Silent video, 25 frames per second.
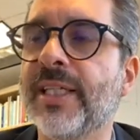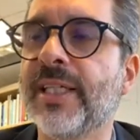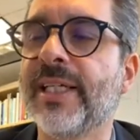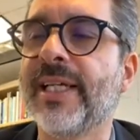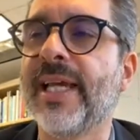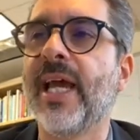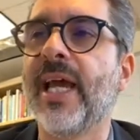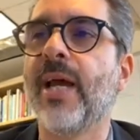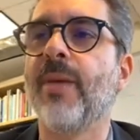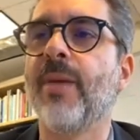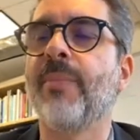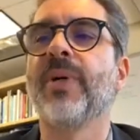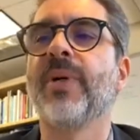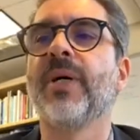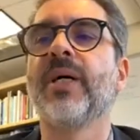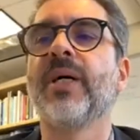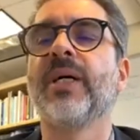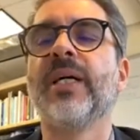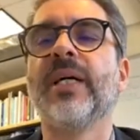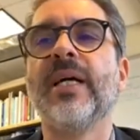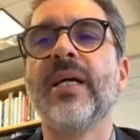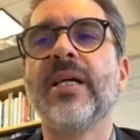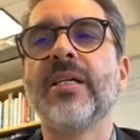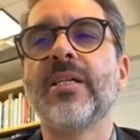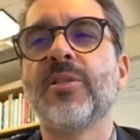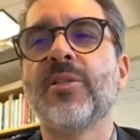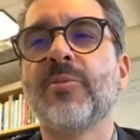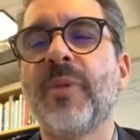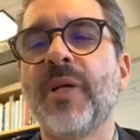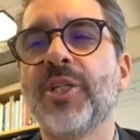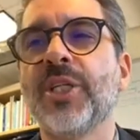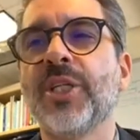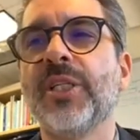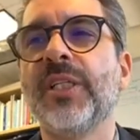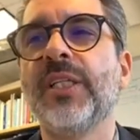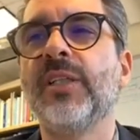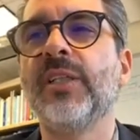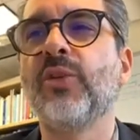gap, uh,
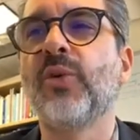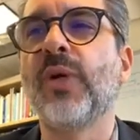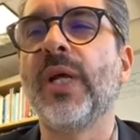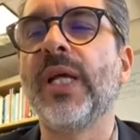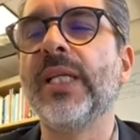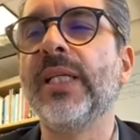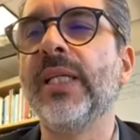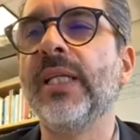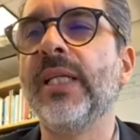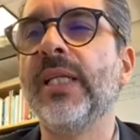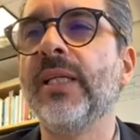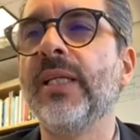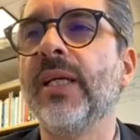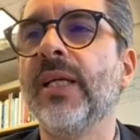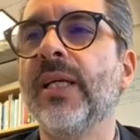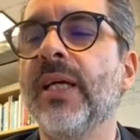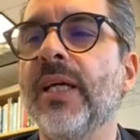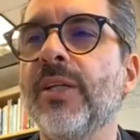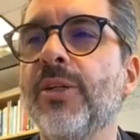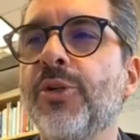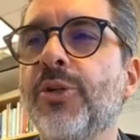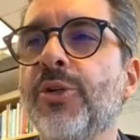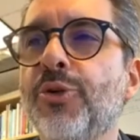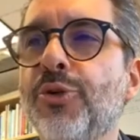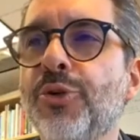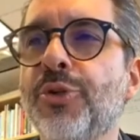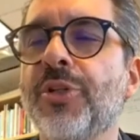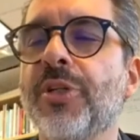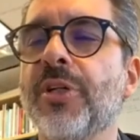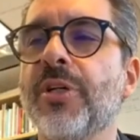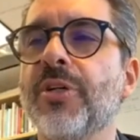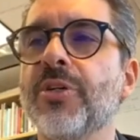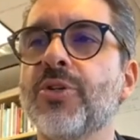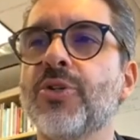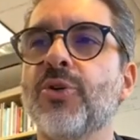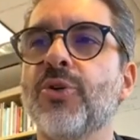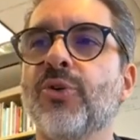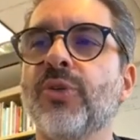especially training uh,
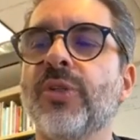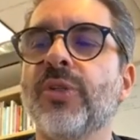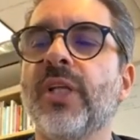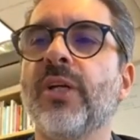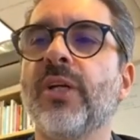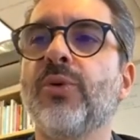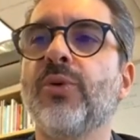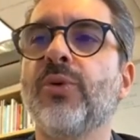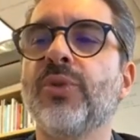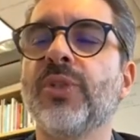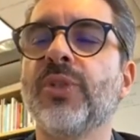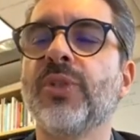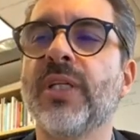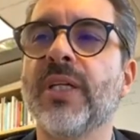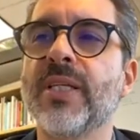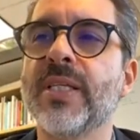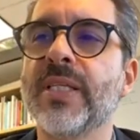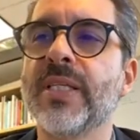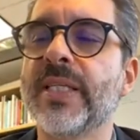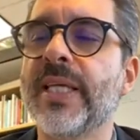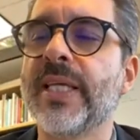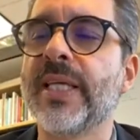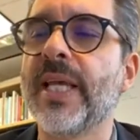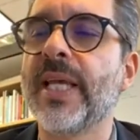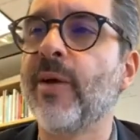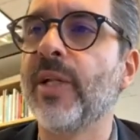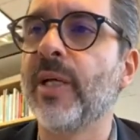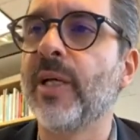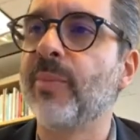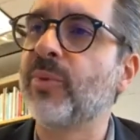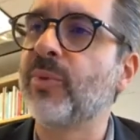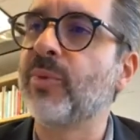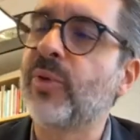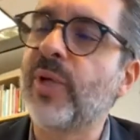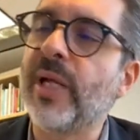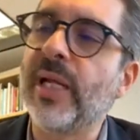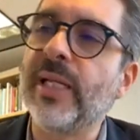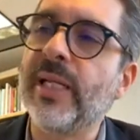tutors so they could uh, scale up
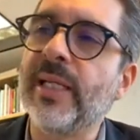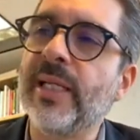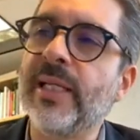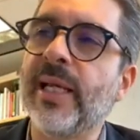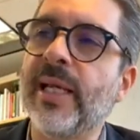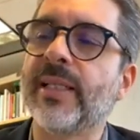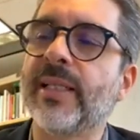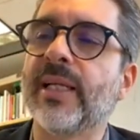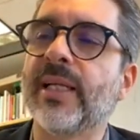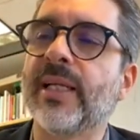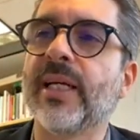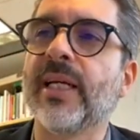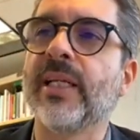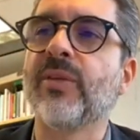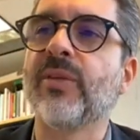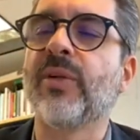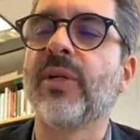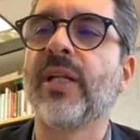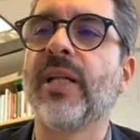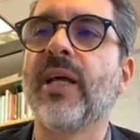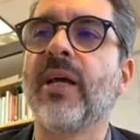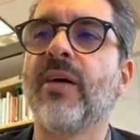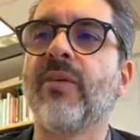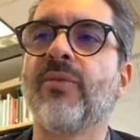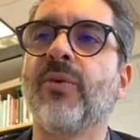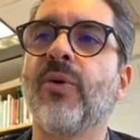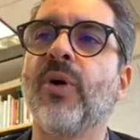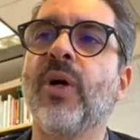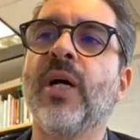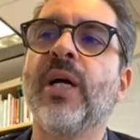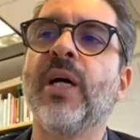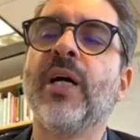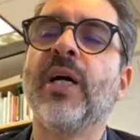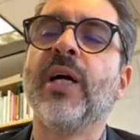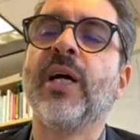training at the country level.